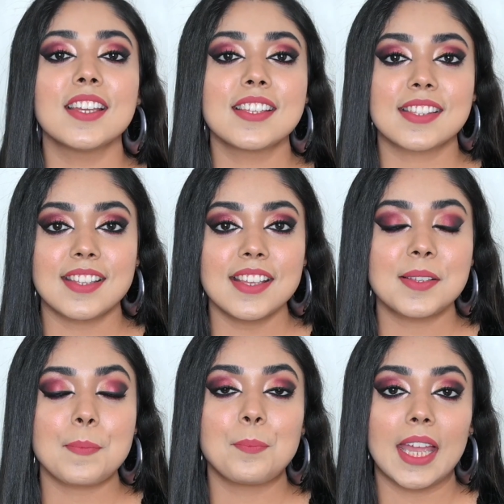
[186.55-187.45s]
is
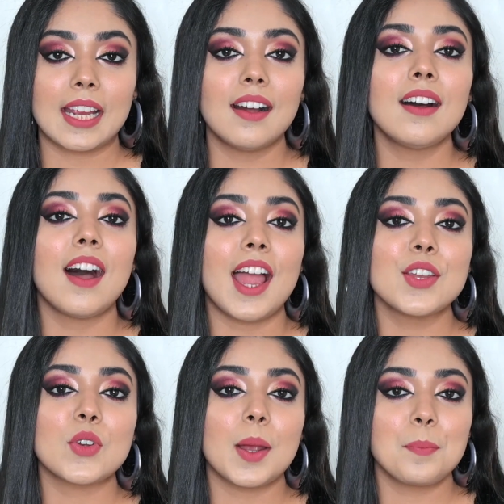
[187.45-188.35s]
this Becca
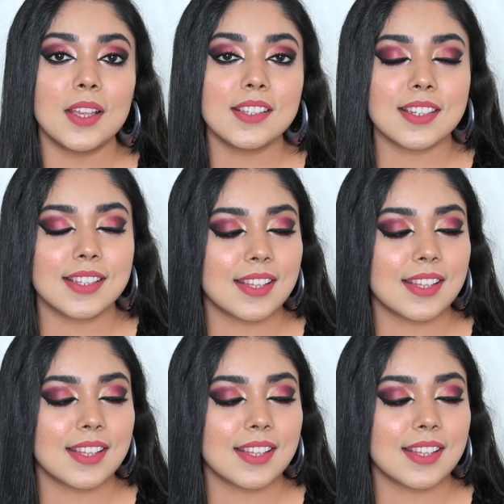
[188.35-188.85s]
Hydra-Mist